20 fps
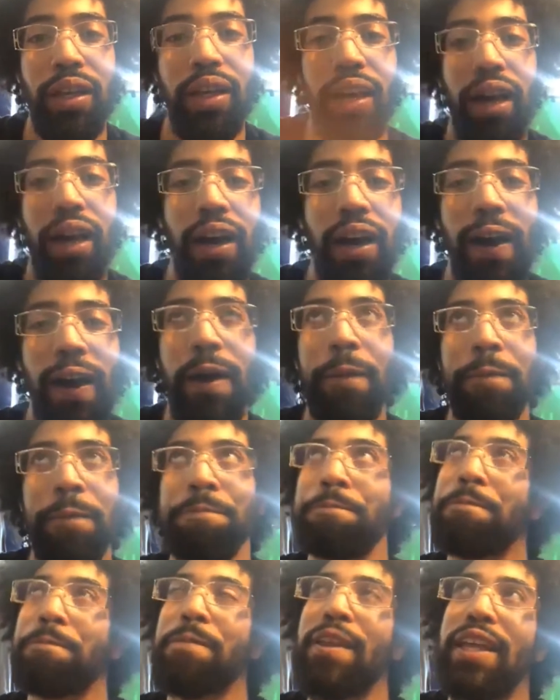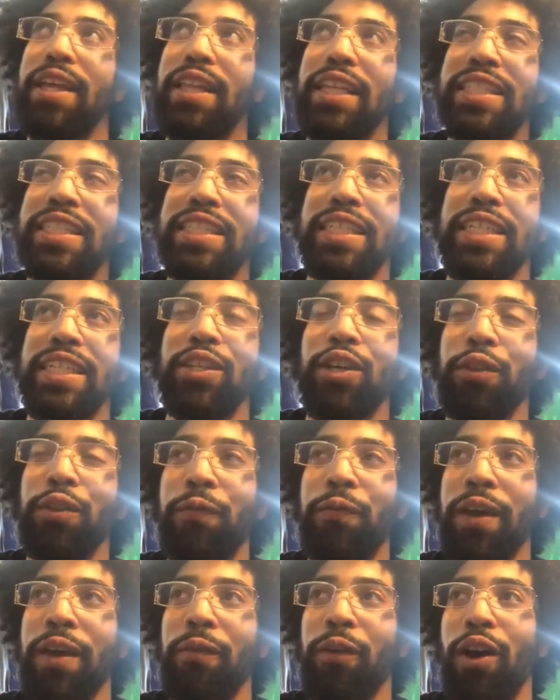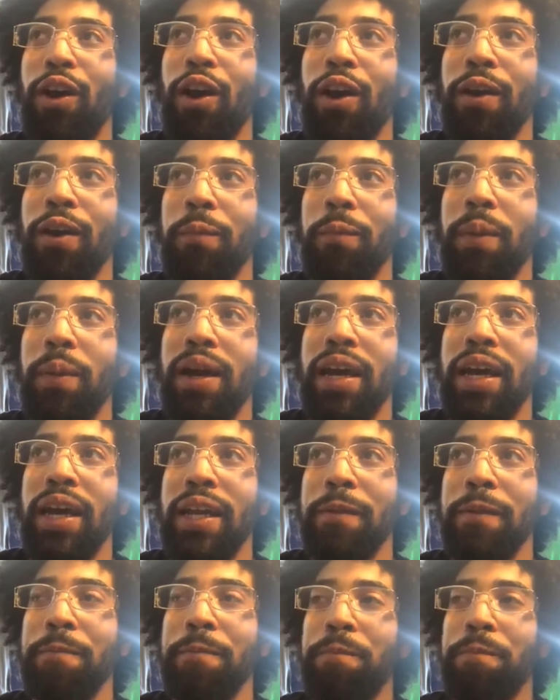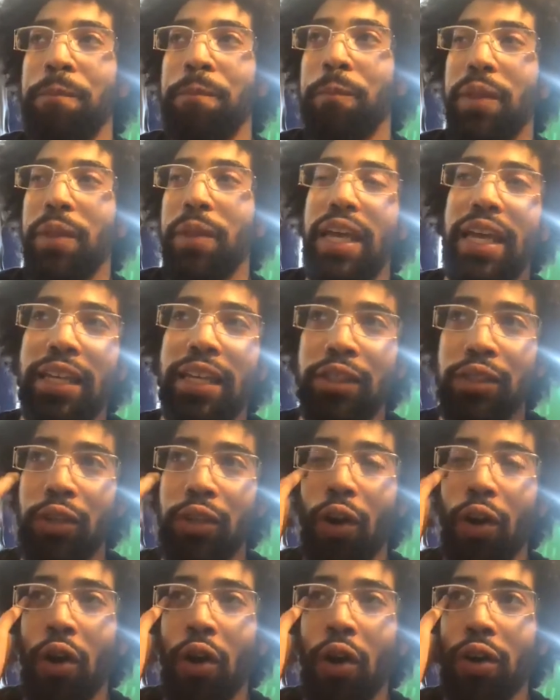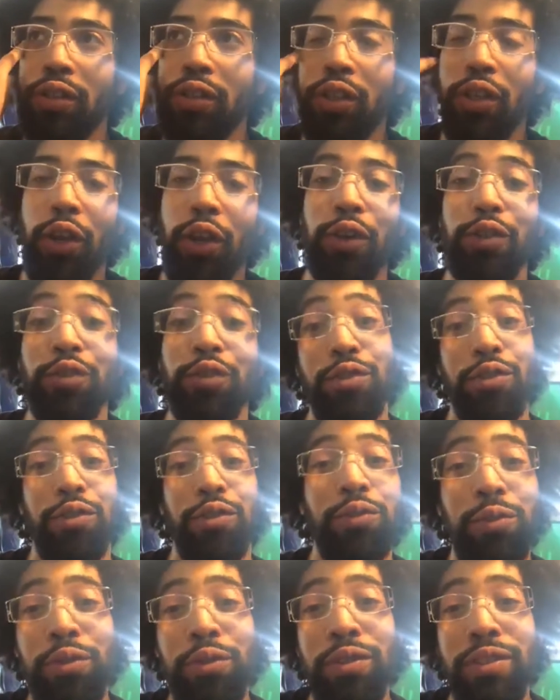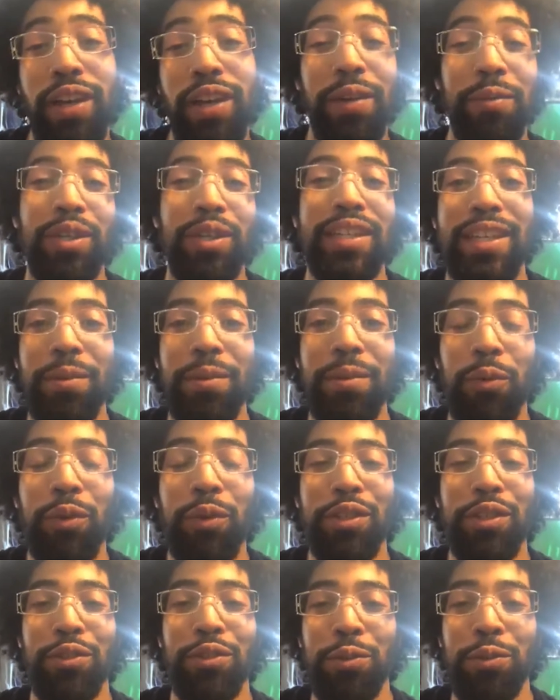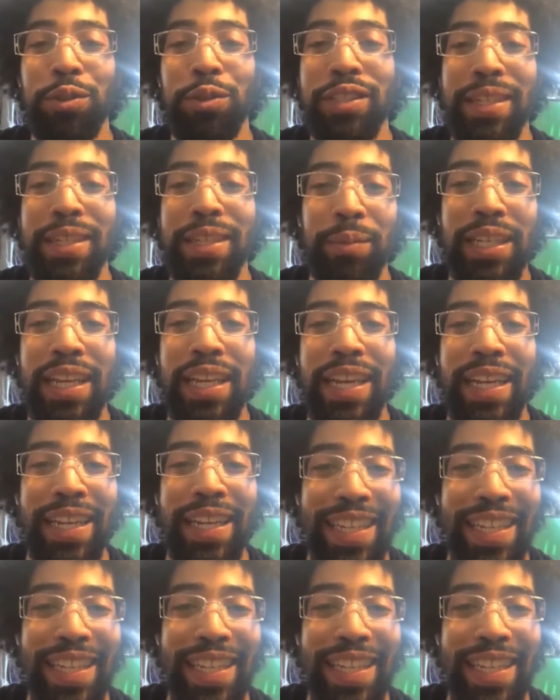Let's see, another favorite card of mine is called Cursed Shoes. I'm going to keep it with the shoes theme today.